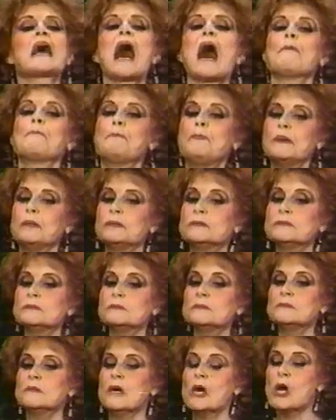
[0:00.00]
up.
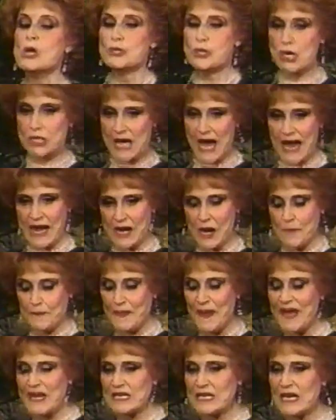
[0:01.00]
You got an
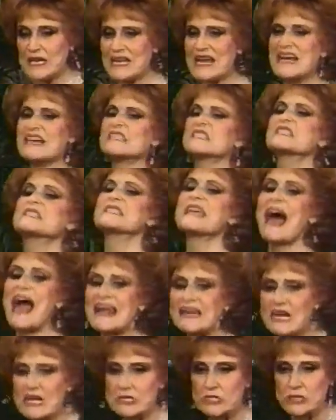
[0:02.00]
opinion? State
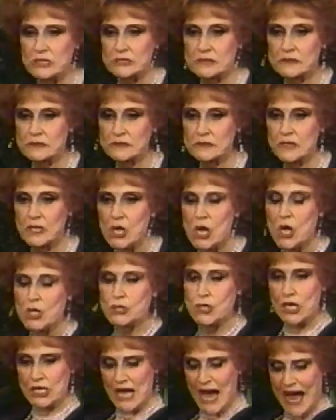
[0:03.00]
it.
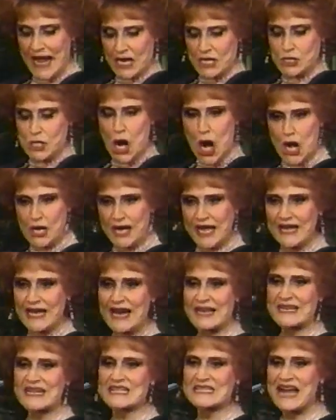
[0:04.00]
You got a yearning,
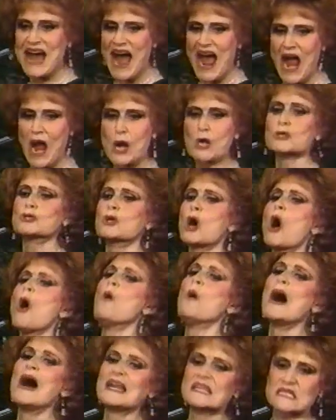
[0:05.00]
a desire?
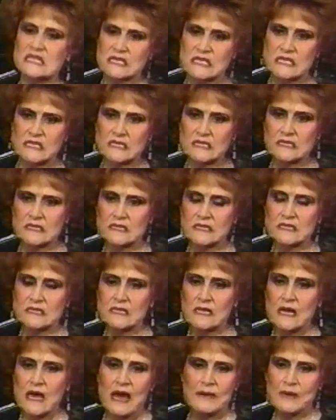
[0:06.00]
Do it.
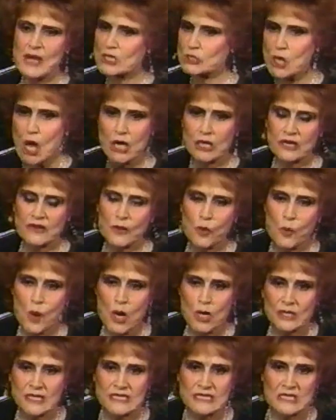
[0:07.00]
I'm not talking in the
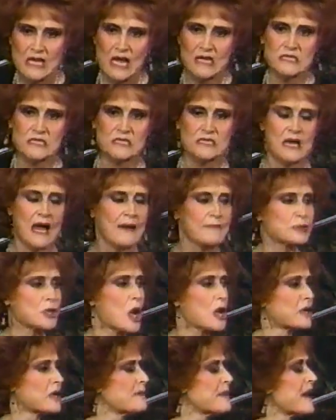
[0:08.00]
worldly sense. I'm
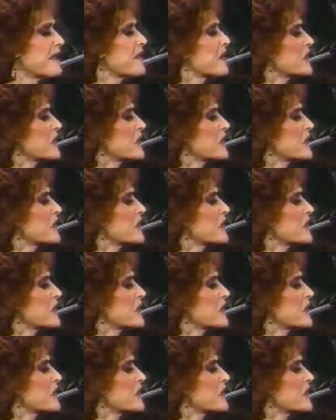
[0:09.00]
talking about